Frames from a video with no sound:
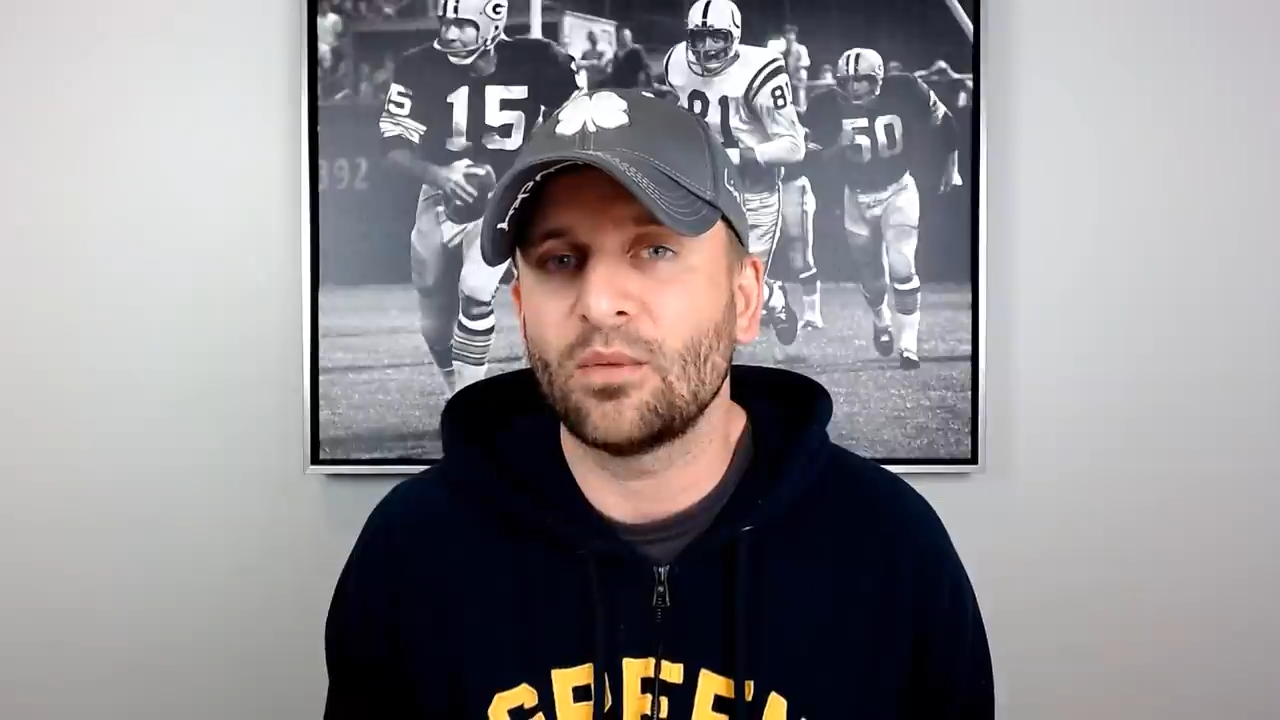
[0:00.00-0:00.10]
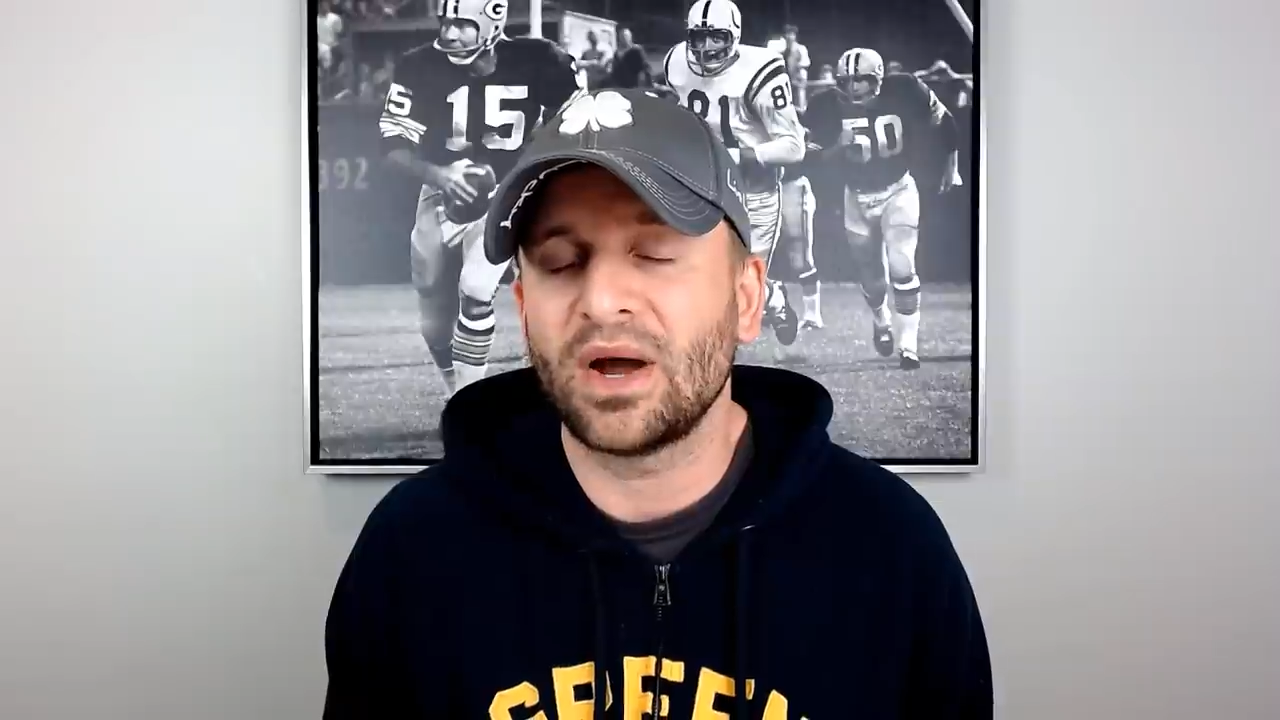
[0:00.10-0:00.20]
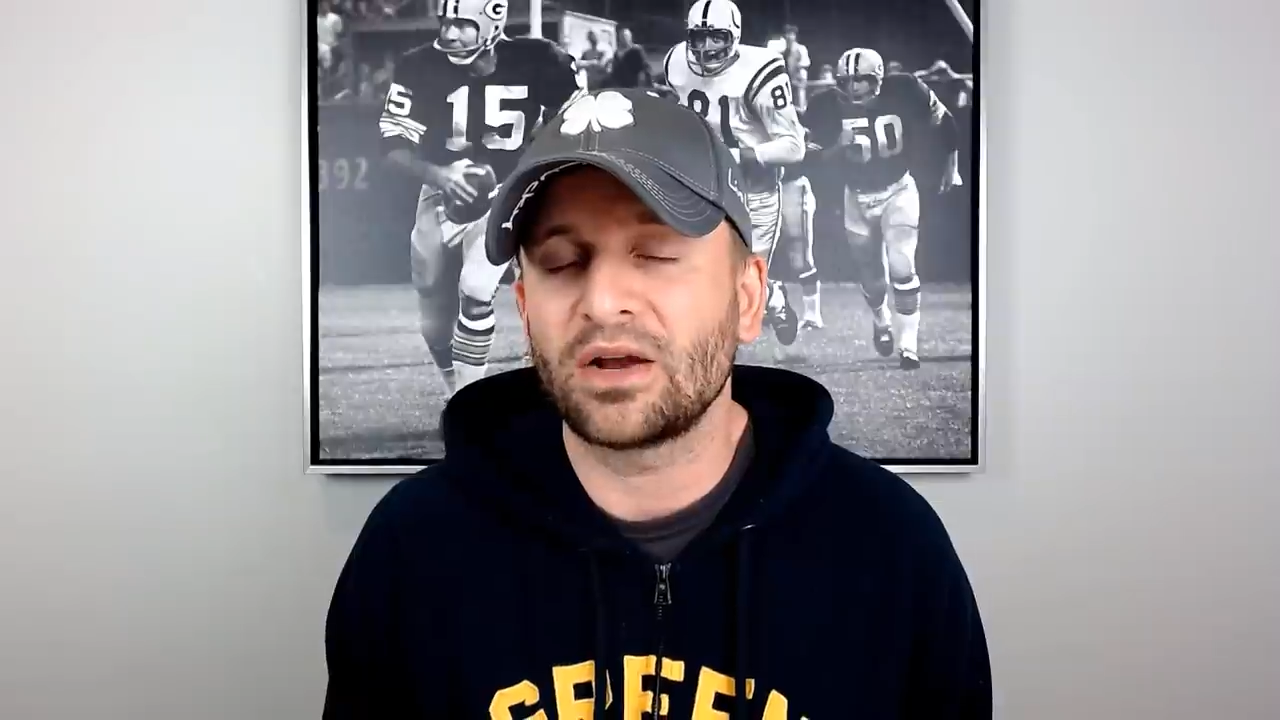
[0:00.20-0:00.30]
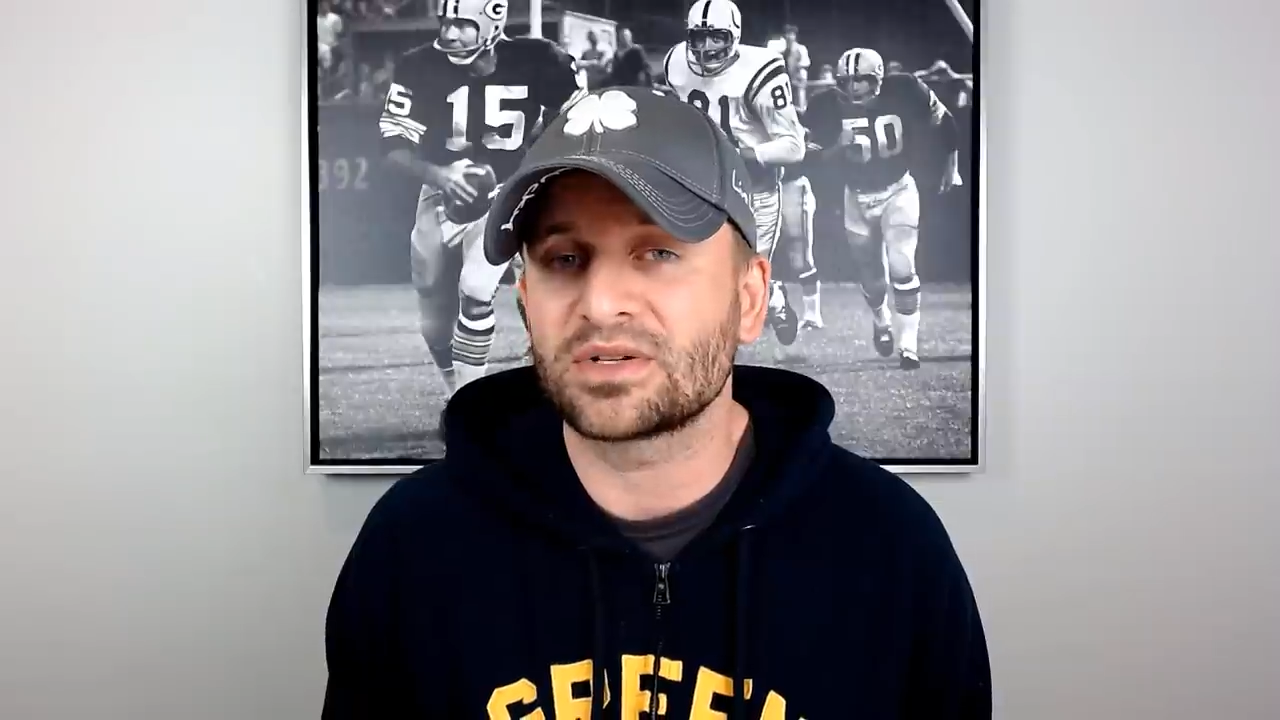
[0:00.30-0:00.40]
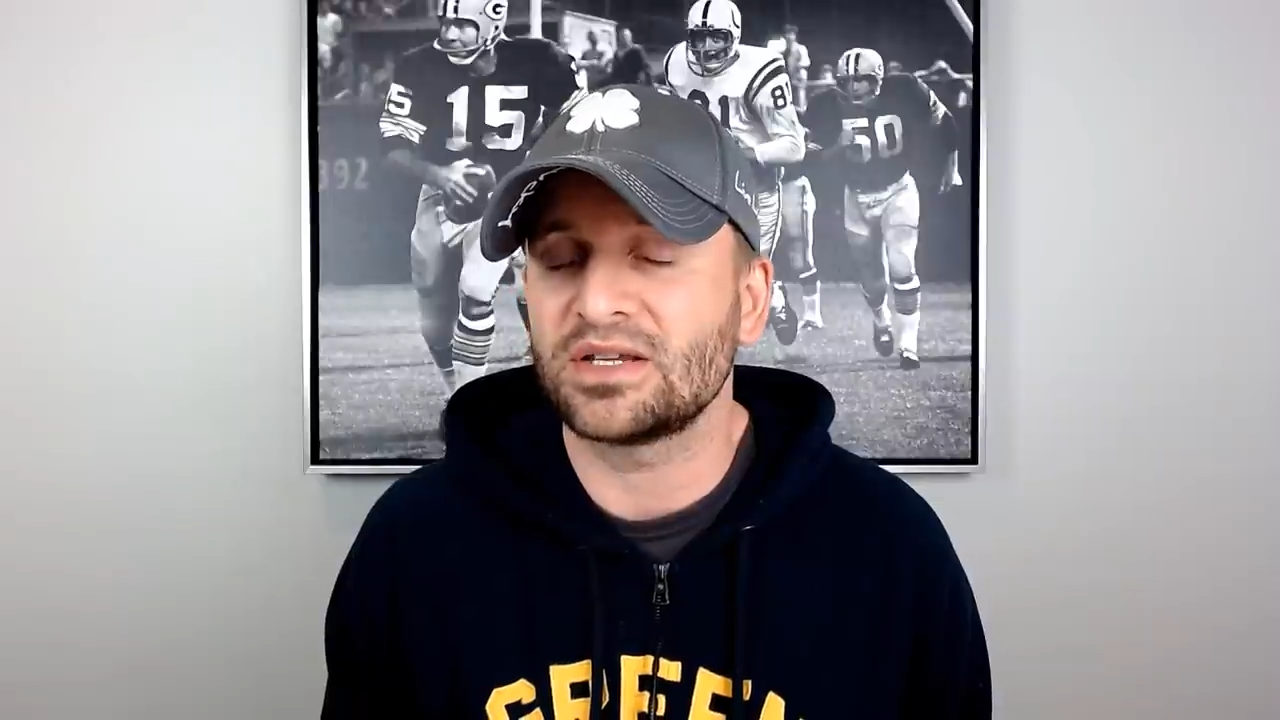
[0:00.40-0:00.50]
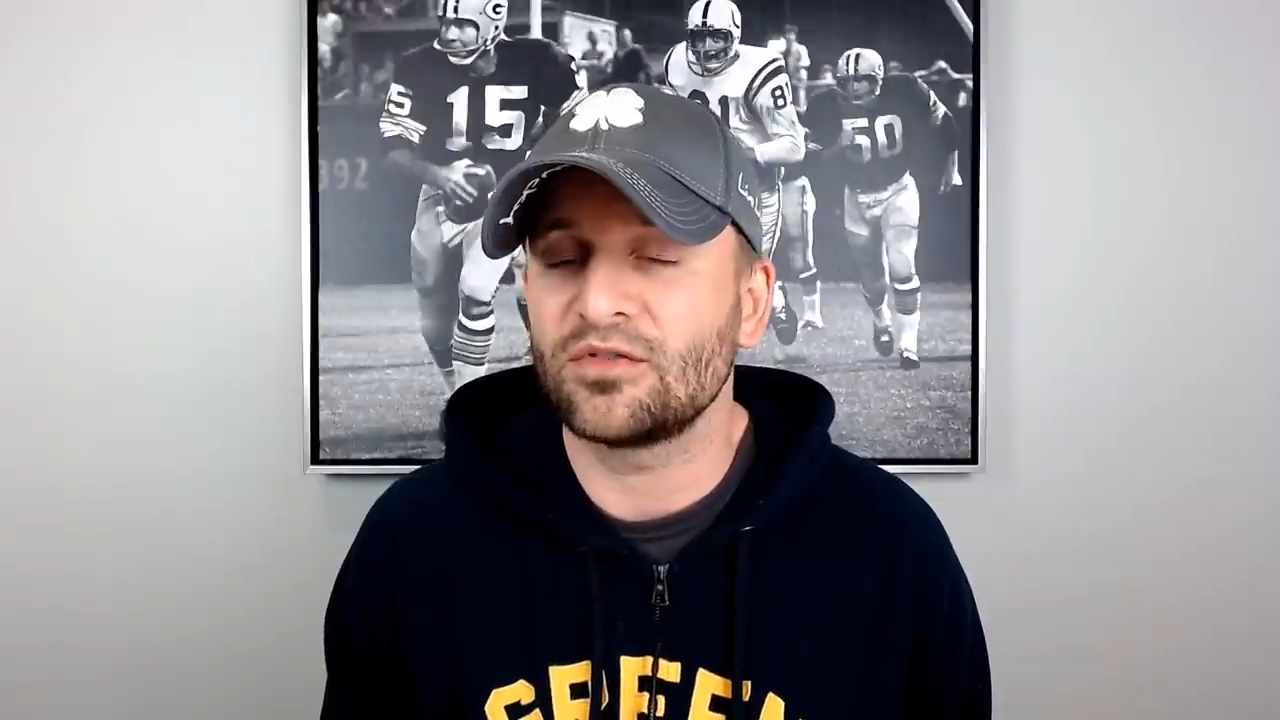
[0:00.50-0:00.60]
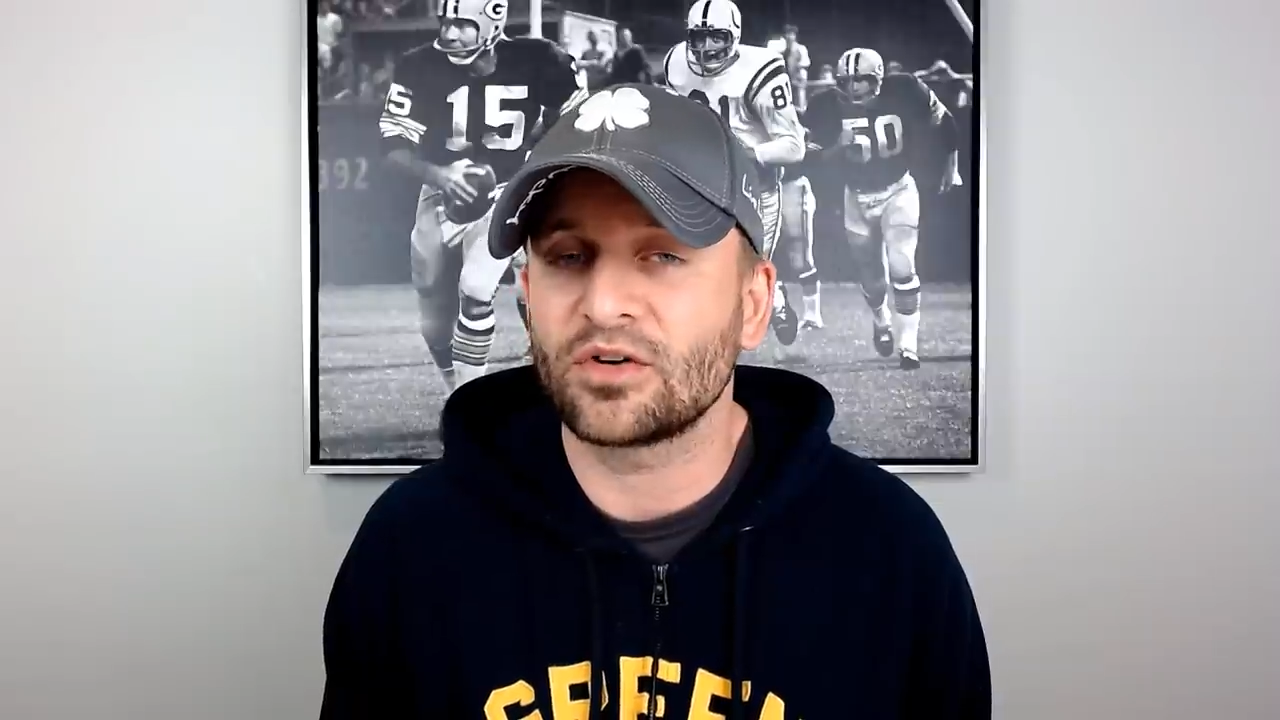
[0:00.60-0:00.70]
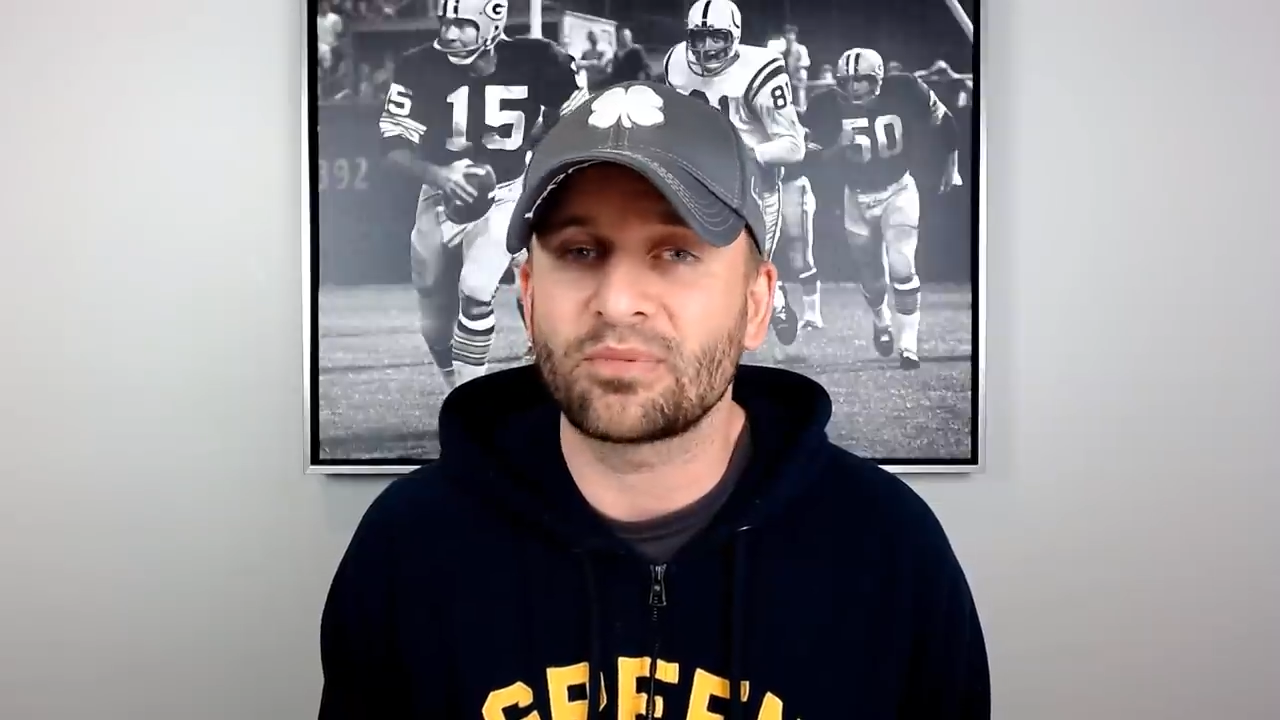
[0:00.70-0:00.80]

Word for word: a wide receiver,